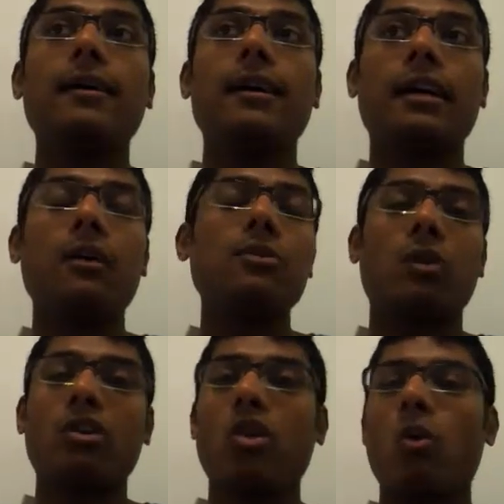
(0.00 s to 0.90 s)
And I was
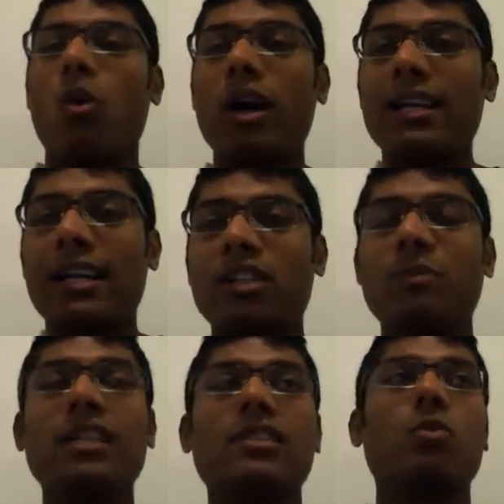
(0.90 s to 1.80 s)
wondering why it had to
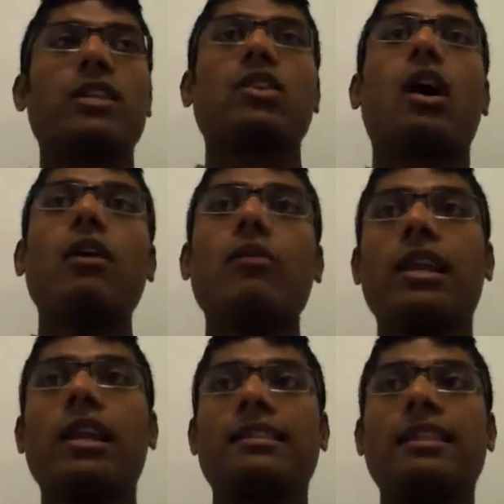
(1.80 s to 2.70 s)
be this way. So I
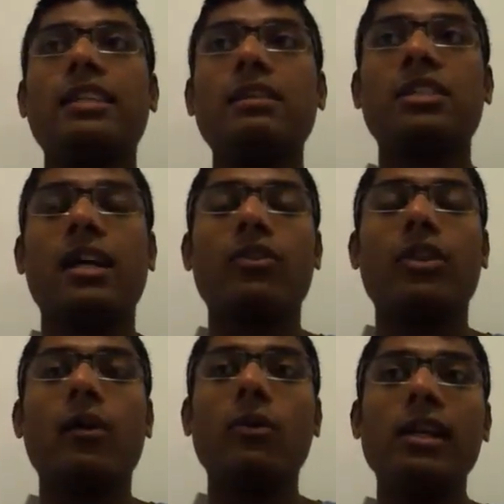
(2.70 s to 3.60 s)
realized that deep down,
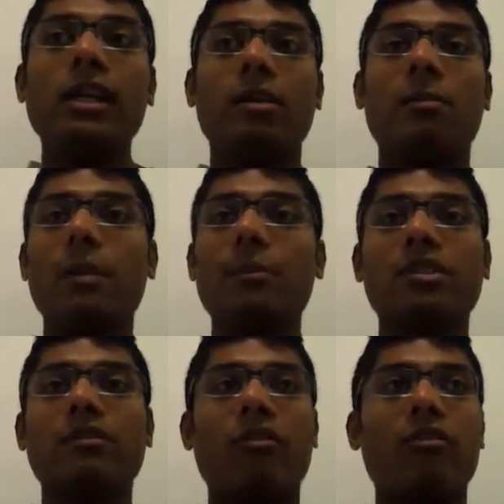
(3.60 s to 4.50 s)
the purpose
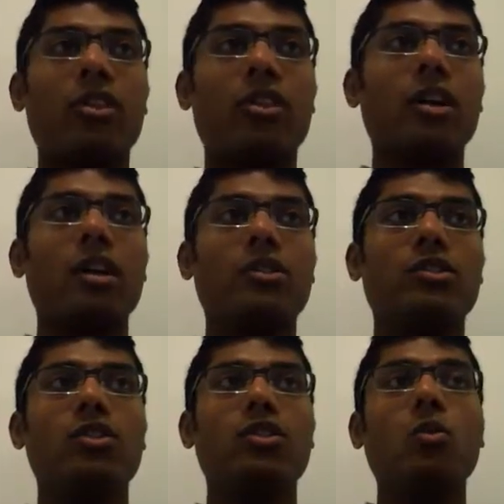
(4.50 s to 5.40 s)
of everything is
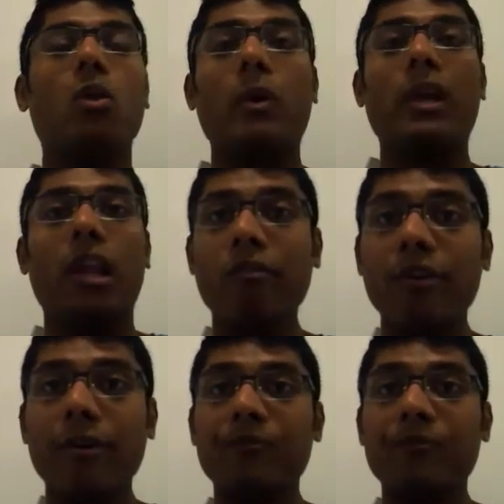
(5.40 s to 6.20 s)
to do what we love.